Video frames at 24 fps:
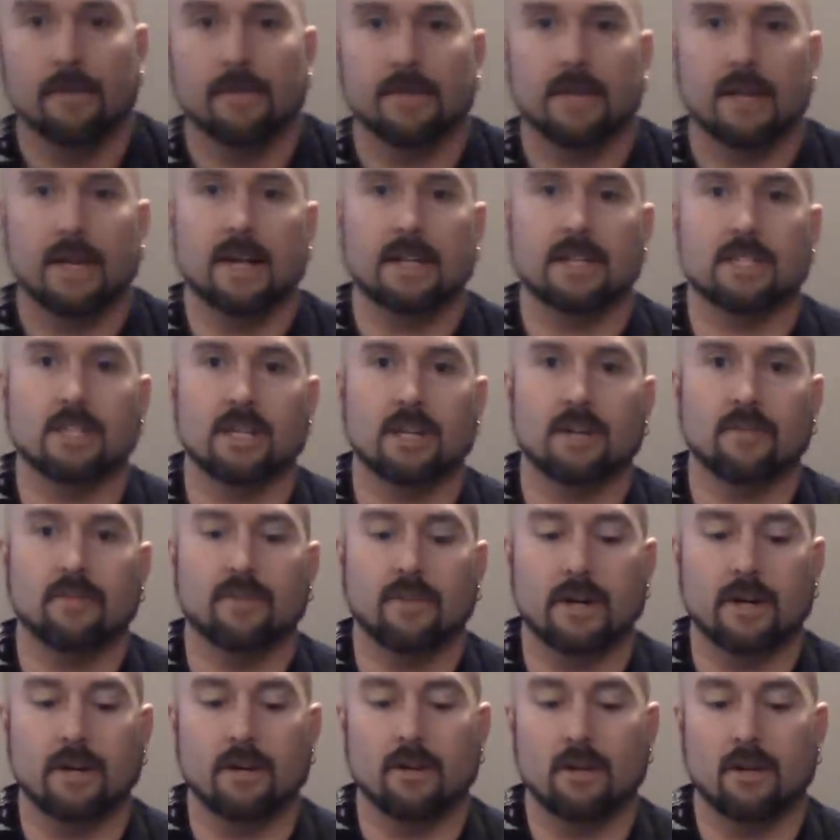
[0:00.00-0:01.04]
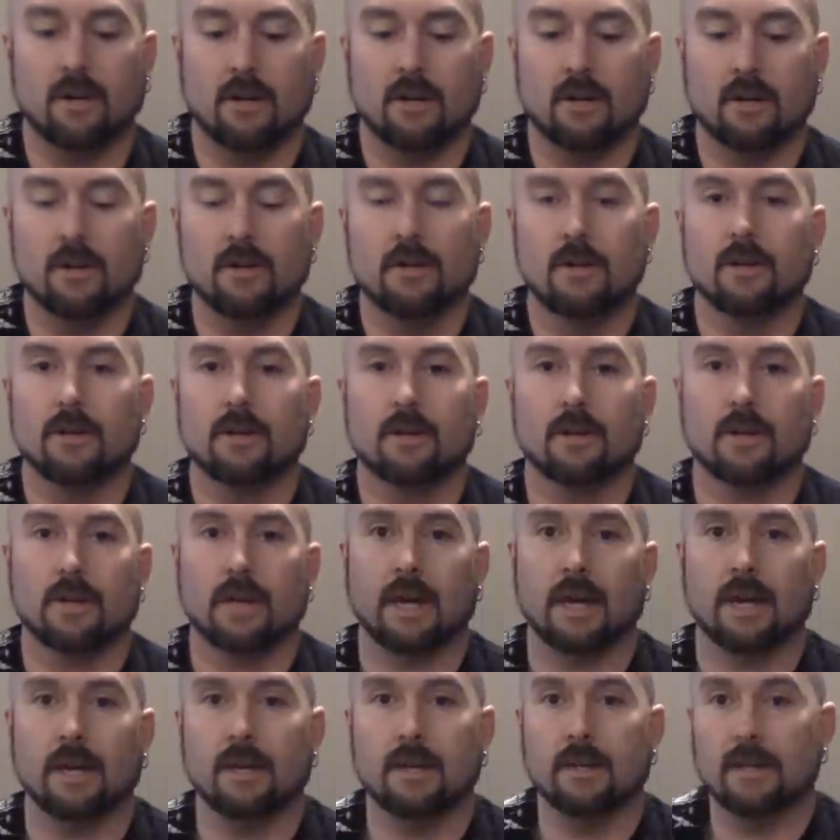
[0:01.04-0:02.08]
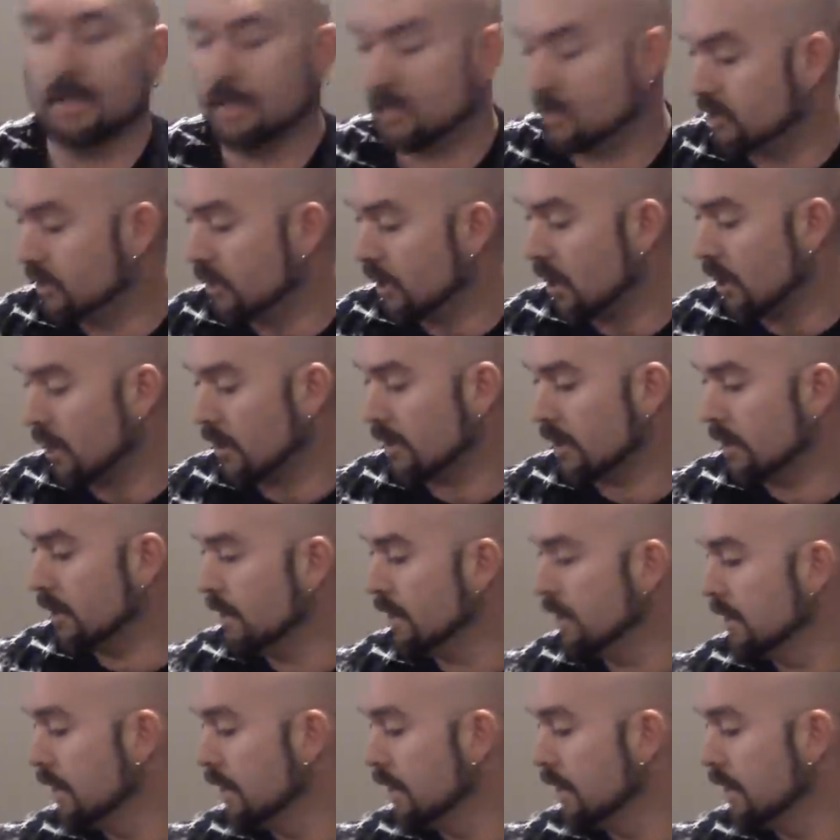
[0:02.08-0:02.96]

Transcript: That's their fire log, okay? It's dark.